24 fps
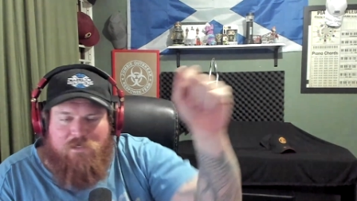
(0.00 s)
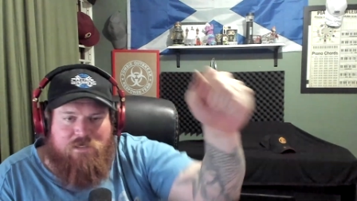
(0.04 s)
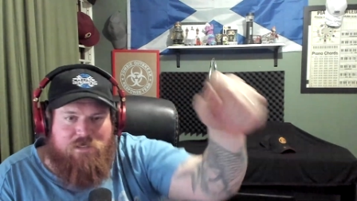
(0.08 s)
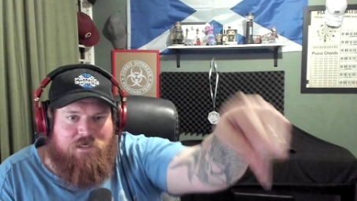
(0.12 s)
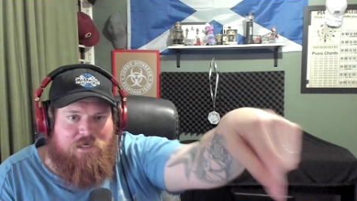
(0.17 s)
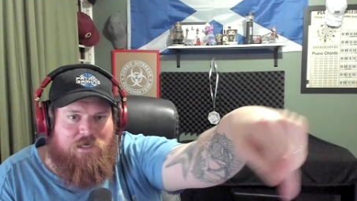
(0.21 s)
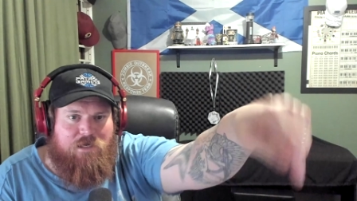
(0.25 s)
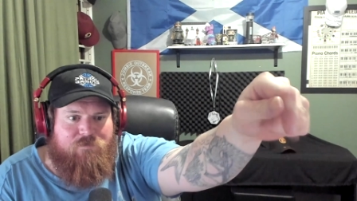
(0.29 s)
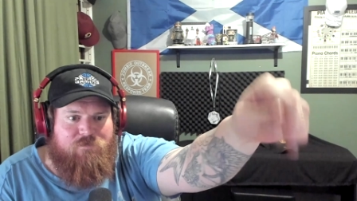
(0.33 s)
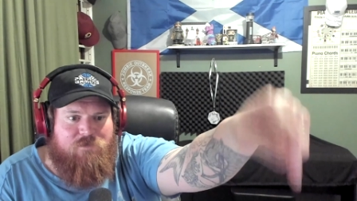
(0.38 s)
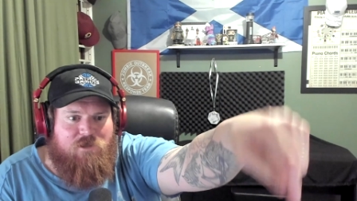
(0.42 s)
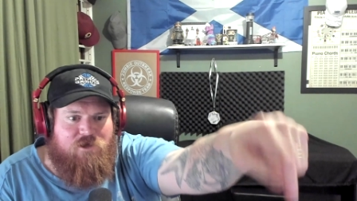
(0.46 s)

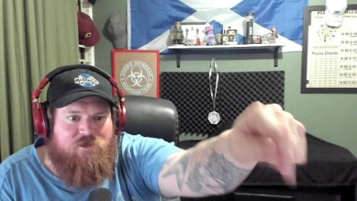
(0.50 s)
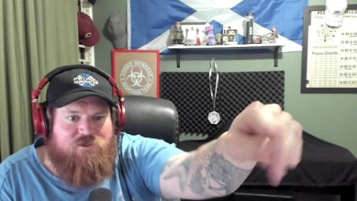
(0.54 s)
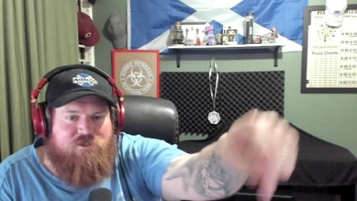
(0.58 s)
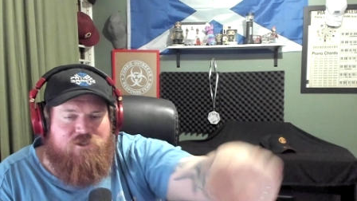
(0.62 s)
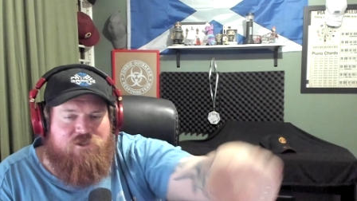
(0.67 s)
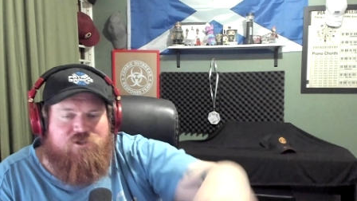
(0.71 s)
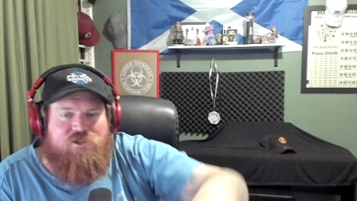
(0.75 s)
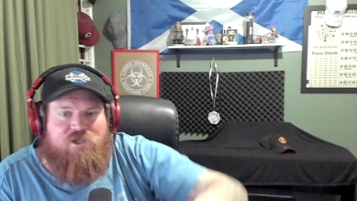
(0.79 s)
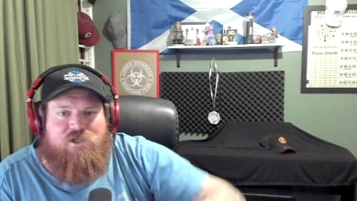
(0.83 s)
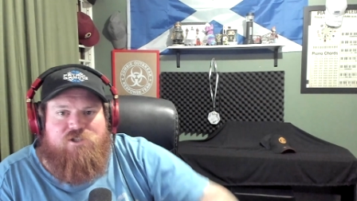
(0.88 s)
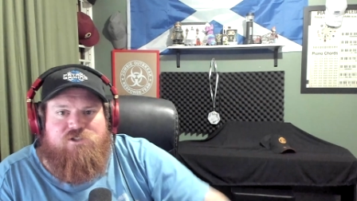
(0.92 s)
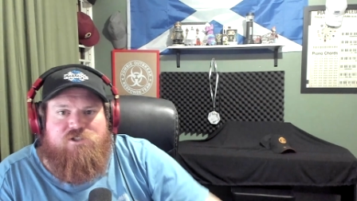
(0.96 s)
Keep those
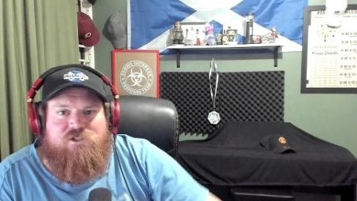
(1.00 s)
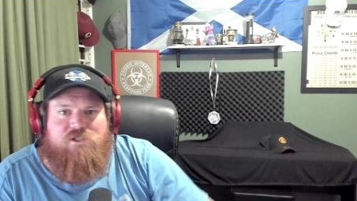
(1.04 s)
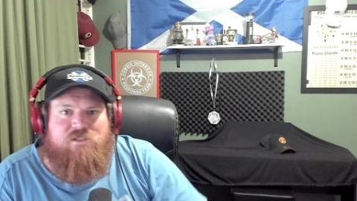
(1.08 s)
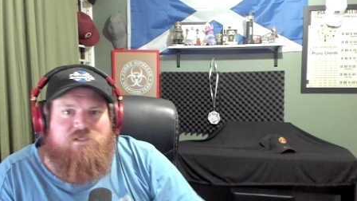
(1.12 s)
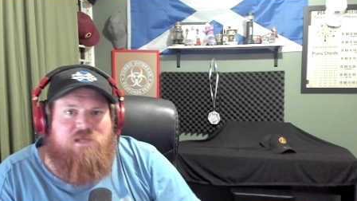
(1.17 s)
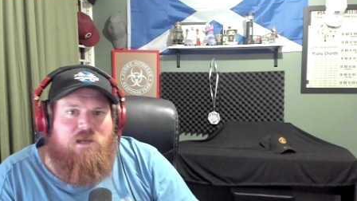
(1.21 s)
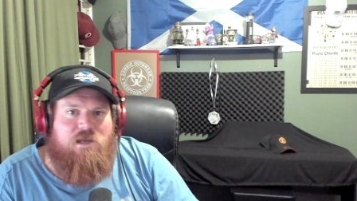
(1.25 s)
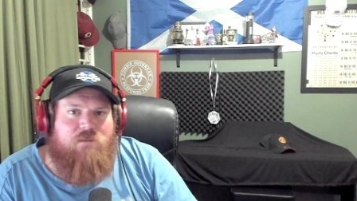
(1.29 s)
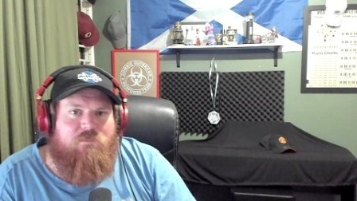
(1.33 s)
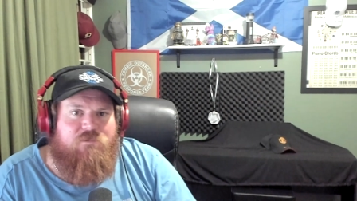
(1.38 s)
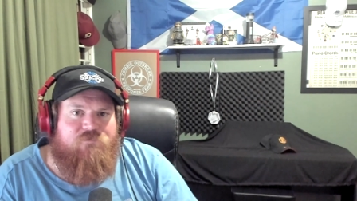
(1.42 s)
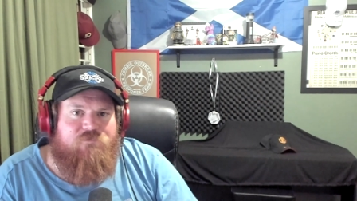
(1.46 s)
suggestions
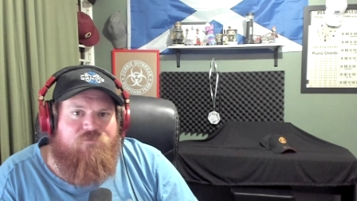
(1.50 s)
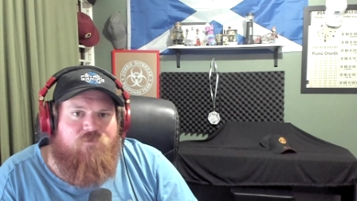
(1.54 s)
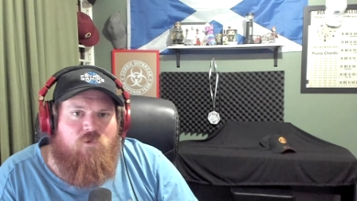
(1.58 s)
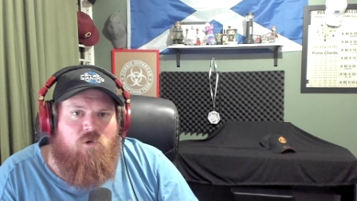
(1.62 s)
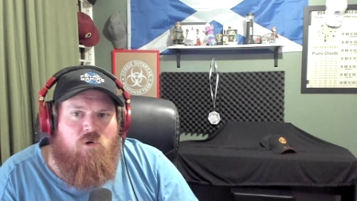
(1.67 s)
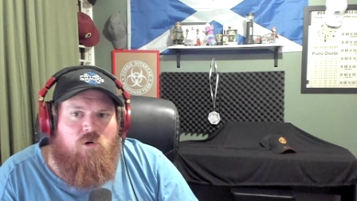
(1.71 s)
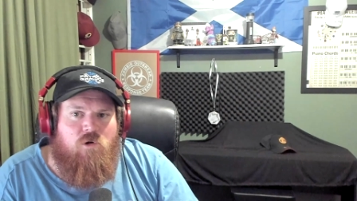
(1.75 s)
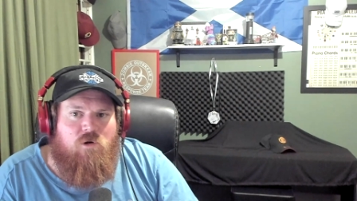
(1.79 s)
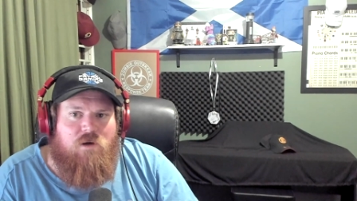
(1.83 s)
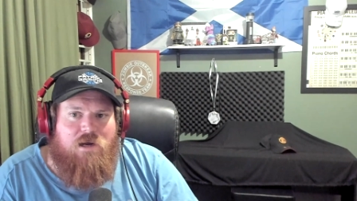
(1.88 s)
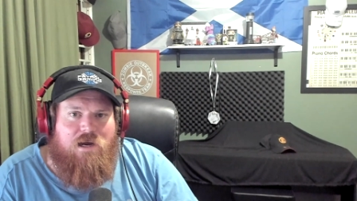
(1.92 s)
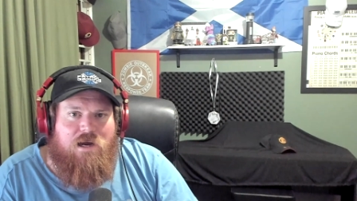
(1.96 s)
coming
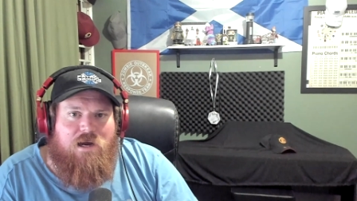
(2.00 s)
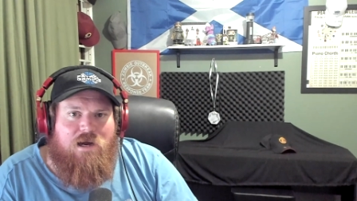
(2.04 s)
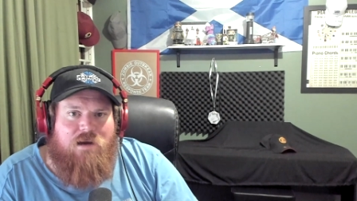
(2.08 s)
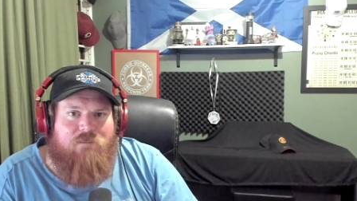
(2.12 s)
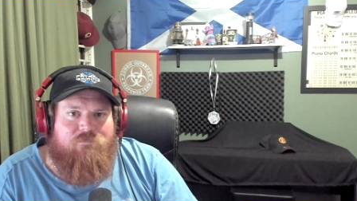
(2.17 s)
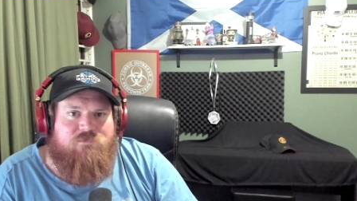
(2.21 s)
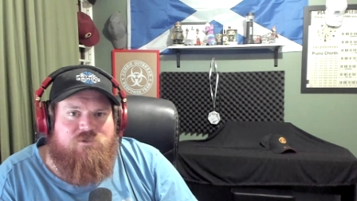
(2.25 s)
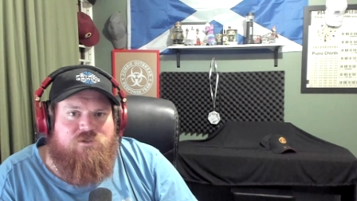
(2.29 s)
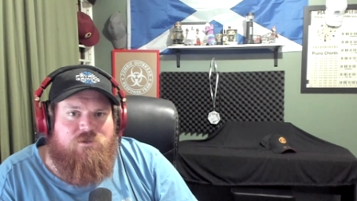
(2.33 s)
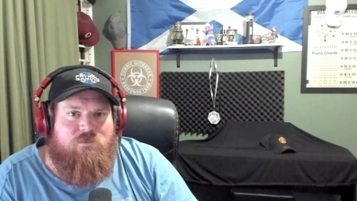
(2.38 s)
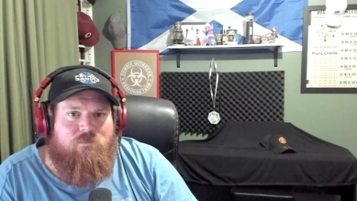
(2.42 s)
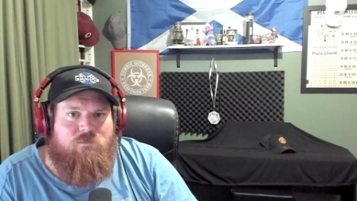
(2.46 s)
for
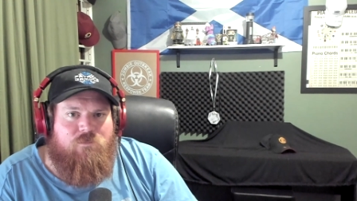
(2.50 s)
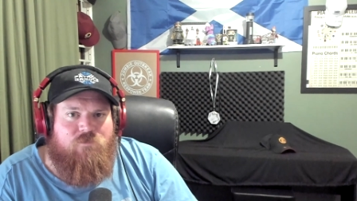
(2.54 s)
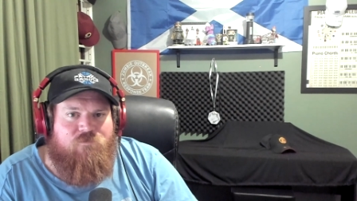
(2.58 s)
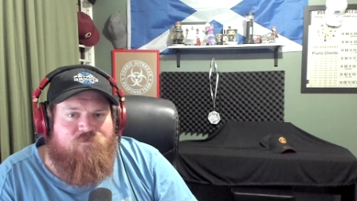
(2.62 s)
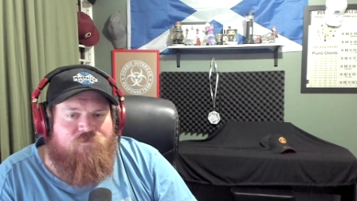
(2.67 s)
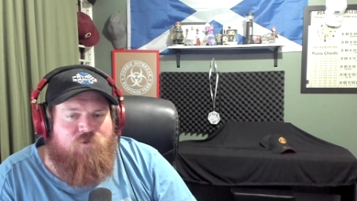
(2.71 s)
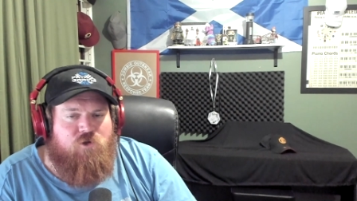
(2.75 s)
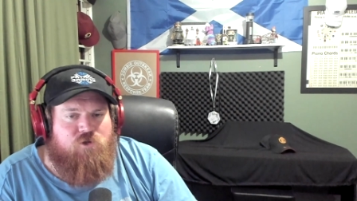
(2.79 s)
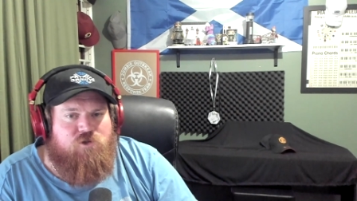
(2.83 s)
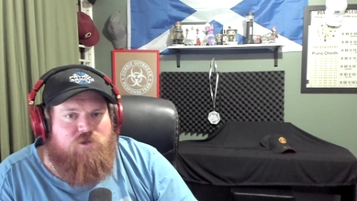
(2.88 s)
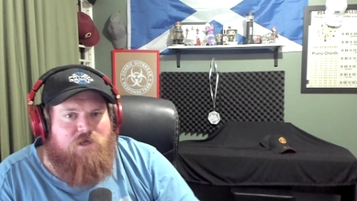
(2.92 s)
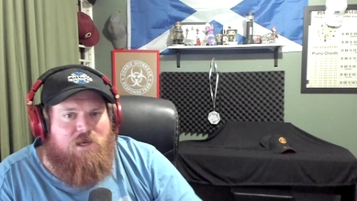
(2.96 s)
some
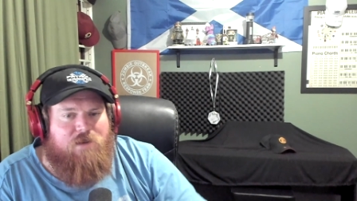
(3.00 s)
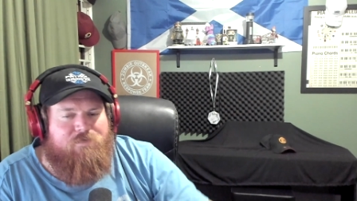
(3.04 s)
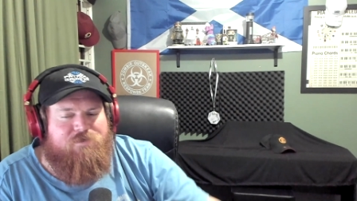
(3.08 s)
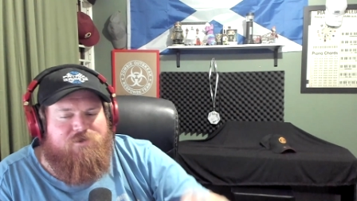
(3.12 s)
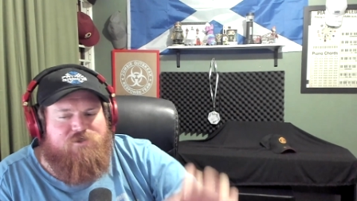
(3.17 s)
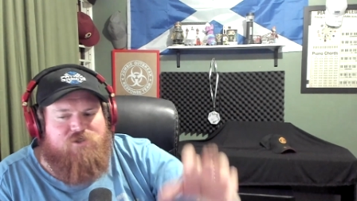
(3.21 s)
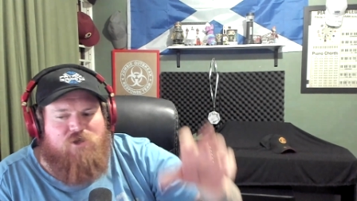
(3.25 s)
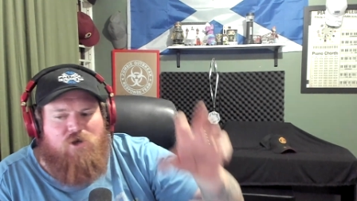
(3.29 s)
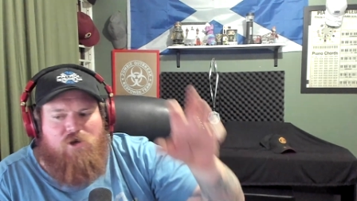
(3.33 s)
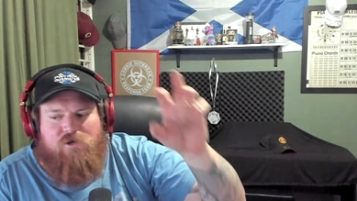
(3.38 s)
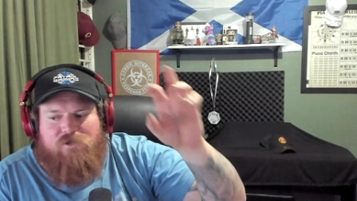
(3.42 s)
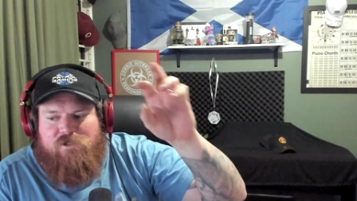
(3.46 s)
future
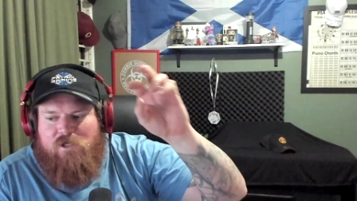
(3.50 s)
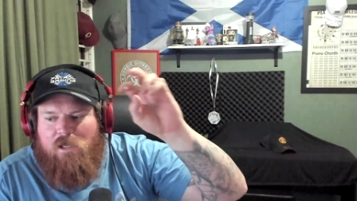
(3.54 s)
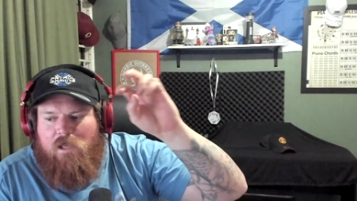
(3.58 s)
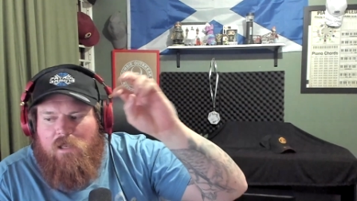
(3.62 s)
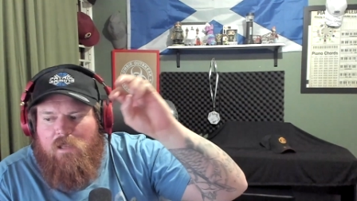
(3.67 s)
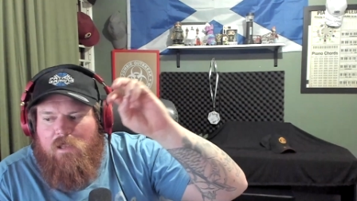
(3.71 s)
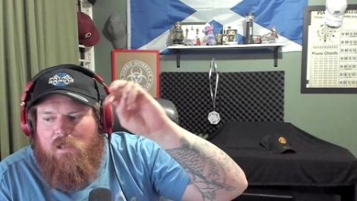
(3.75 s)
episodes,